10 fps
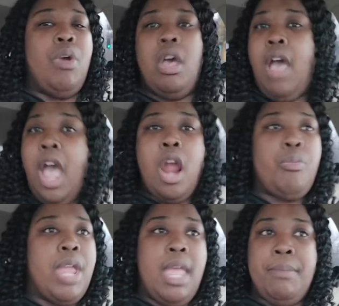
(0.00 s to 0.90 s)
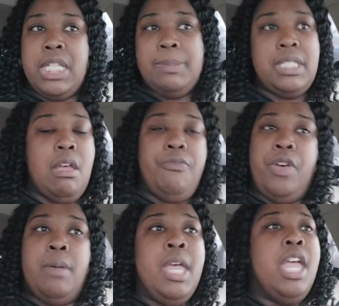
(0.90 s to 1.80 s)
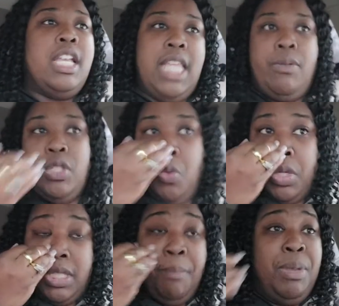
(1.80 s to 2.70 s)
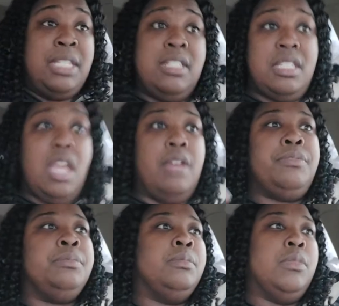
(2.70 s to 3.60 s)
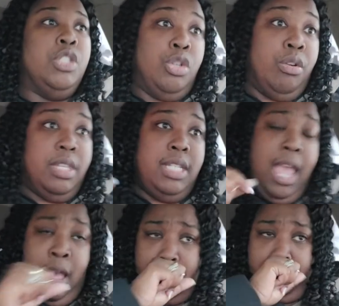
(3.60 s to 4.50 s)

Well, I already had messed myself up because I was doing some business stuff during the day.